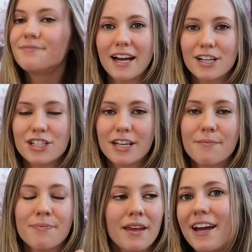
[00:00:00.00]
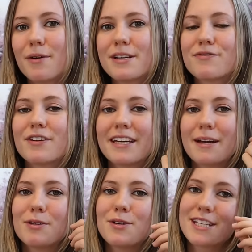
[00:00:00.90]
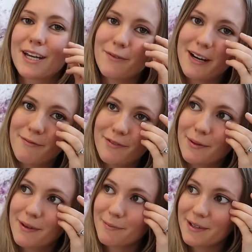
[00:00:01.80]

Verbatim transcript: Actually, I always feel like I'm losing it when I'm filming,